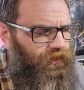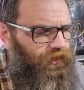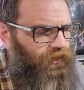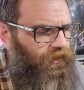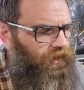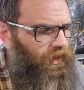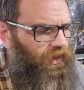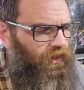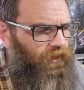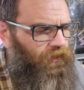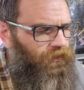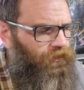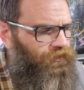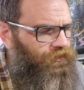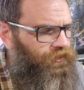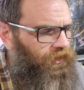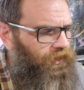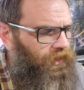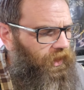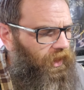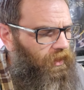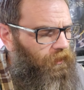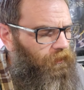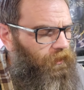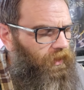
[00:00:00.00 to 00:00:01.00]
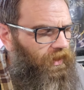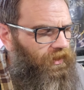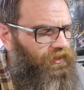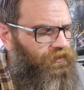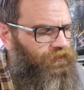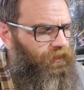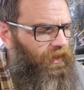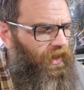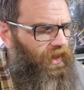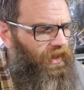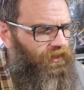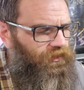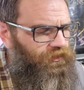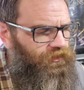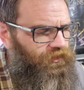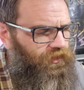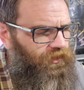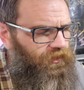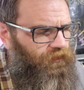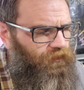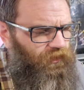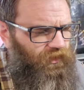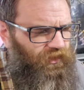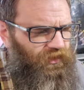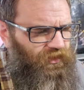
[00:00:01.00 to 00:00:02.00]
Again, looks like ABS
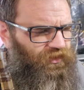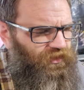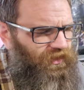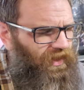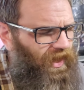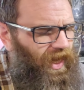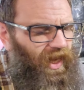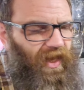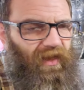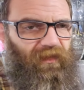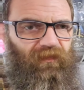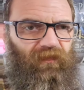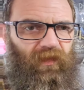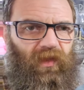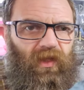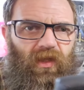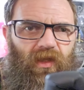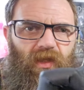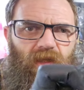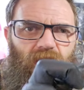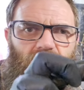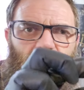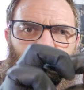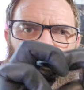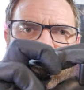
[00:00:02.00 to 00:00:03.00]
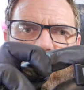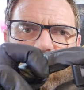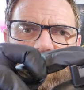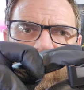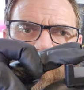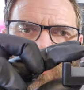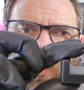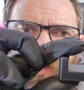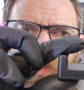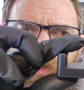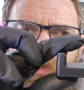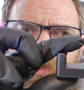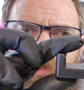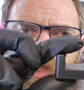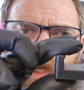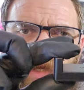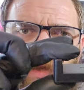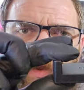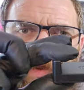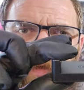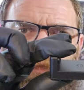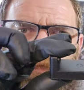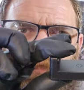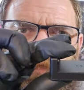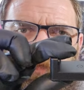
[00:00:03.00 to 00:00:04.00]
plastic, but it's not. It's not
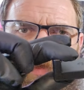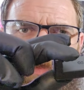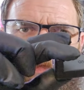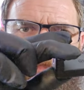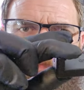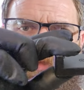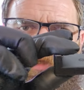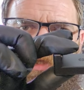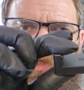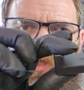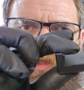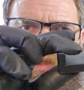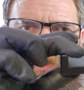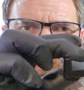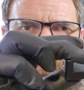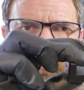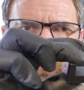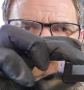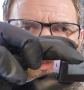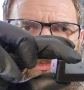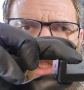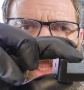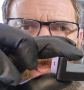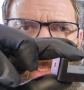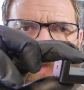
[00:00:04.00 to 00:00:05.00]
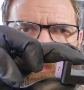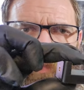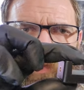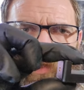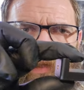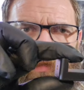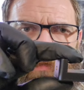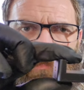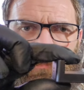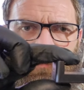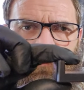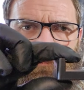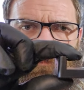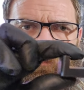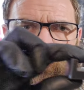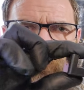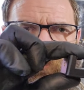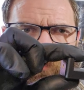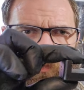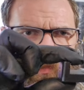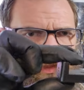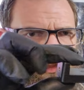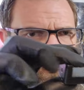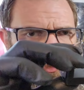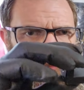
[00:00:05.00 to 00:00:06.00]
all flimsy and sloppy.
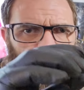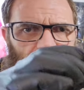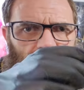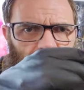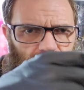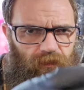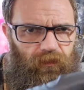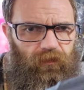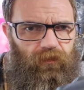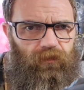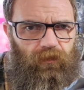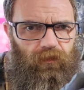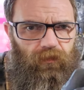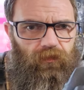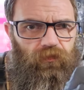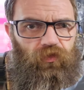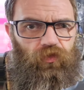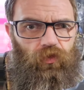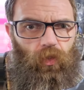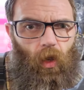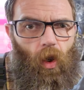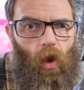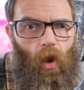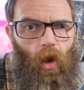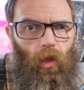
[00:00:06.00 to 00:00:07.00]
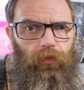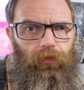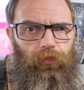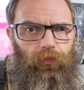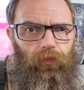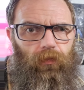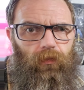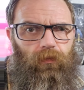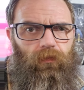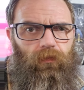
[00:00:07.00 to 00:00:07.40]
It's taut.